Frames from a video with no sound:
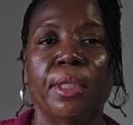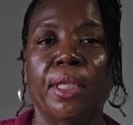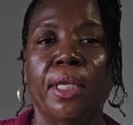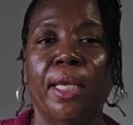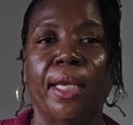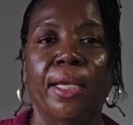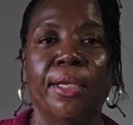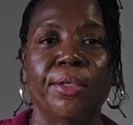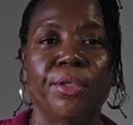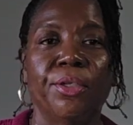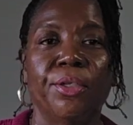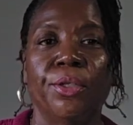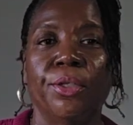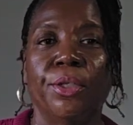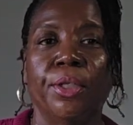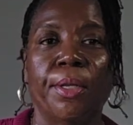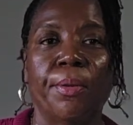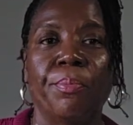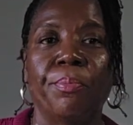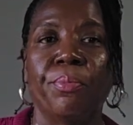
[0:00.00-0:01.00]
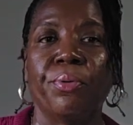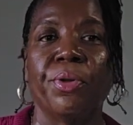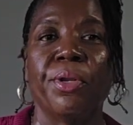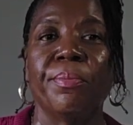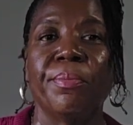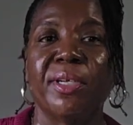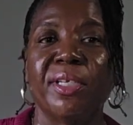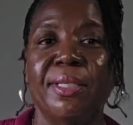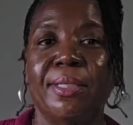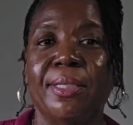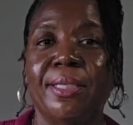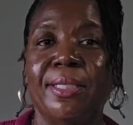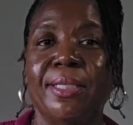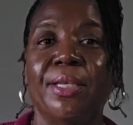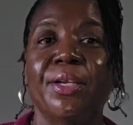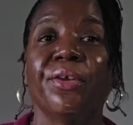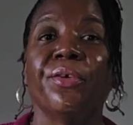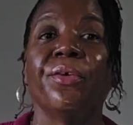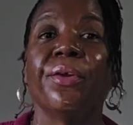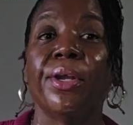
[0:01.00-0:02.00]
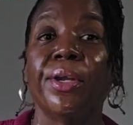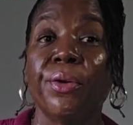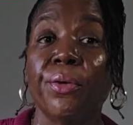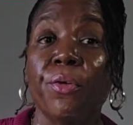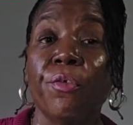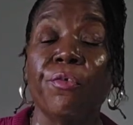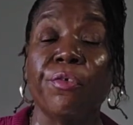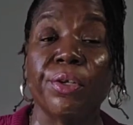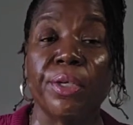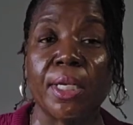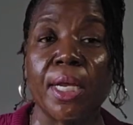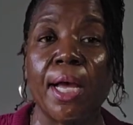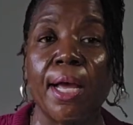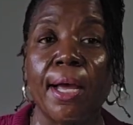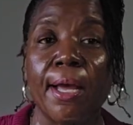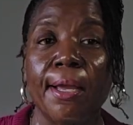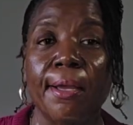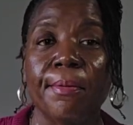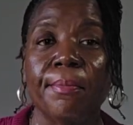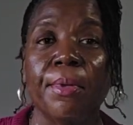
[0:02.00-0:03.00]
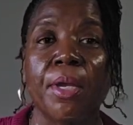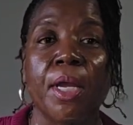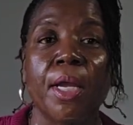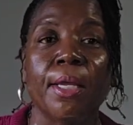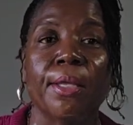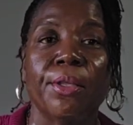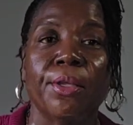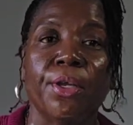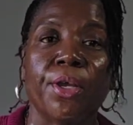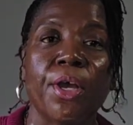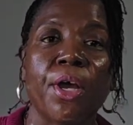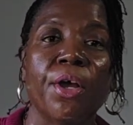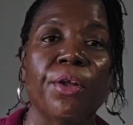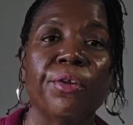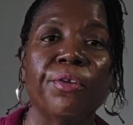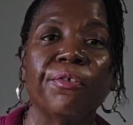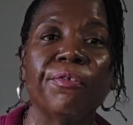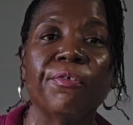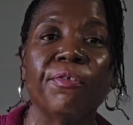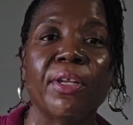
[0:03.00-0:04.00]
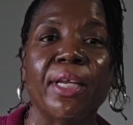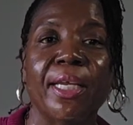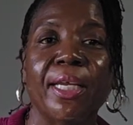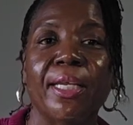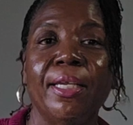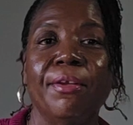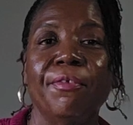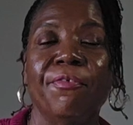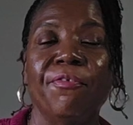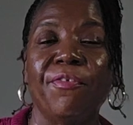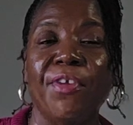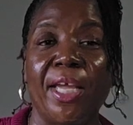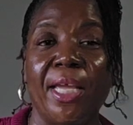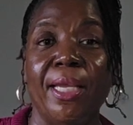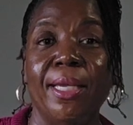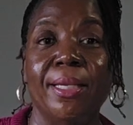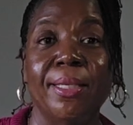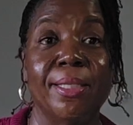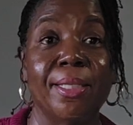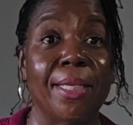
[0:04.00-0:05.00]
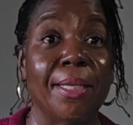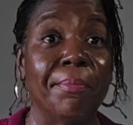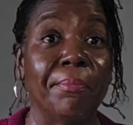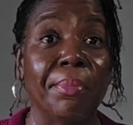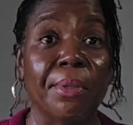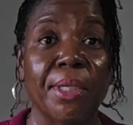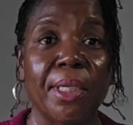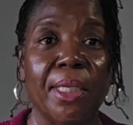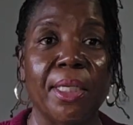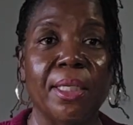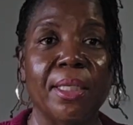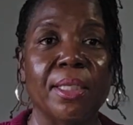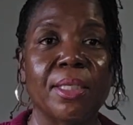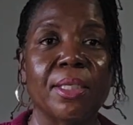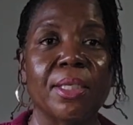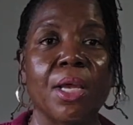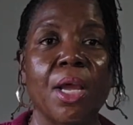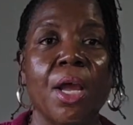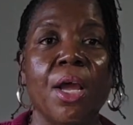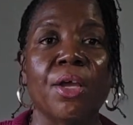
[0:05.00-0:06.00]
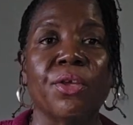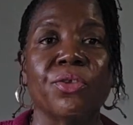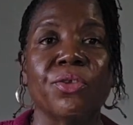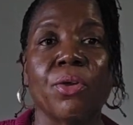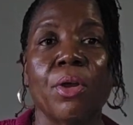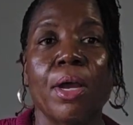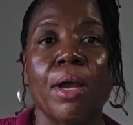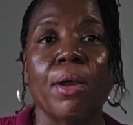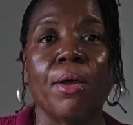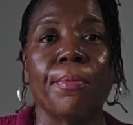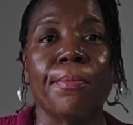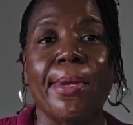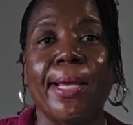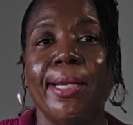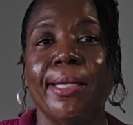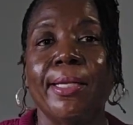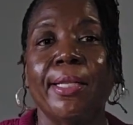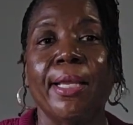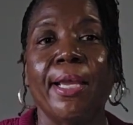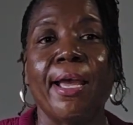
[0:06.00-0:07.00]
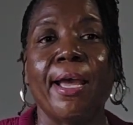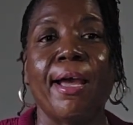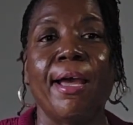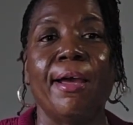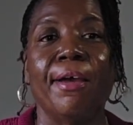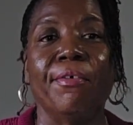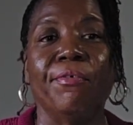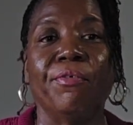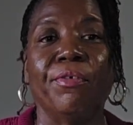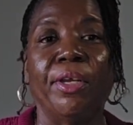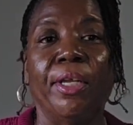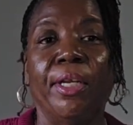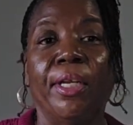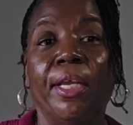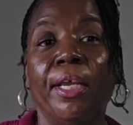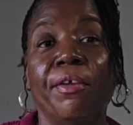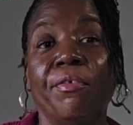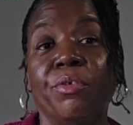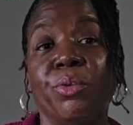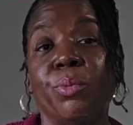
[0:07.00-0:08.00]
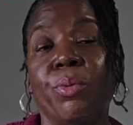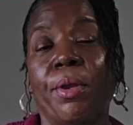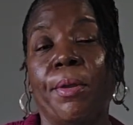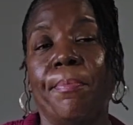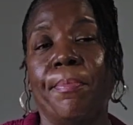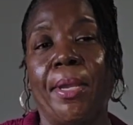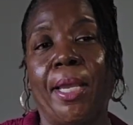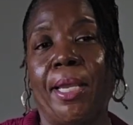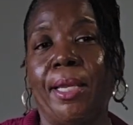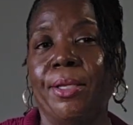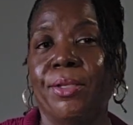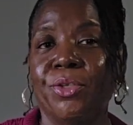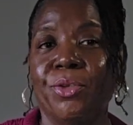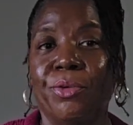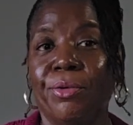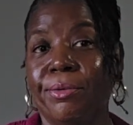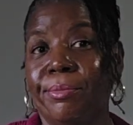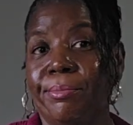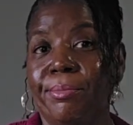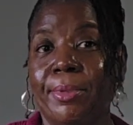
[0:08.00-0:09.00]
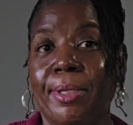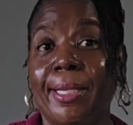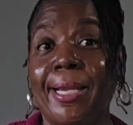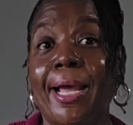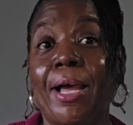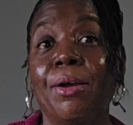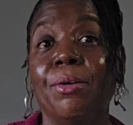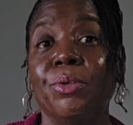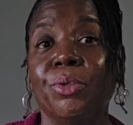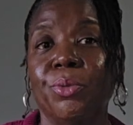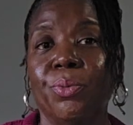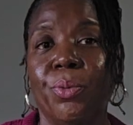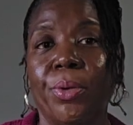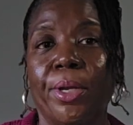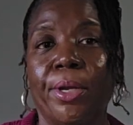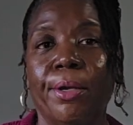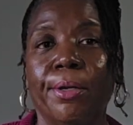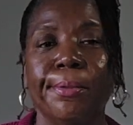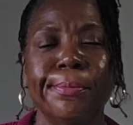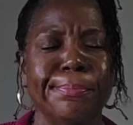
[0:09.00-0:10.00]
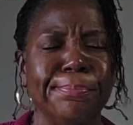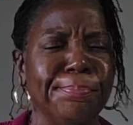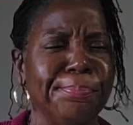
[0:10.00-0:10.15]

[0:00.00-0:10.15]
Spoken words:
that they pretty much disintegrate over time. The color fades and bleeds. So I automatically have and gave sweatpants or loungewear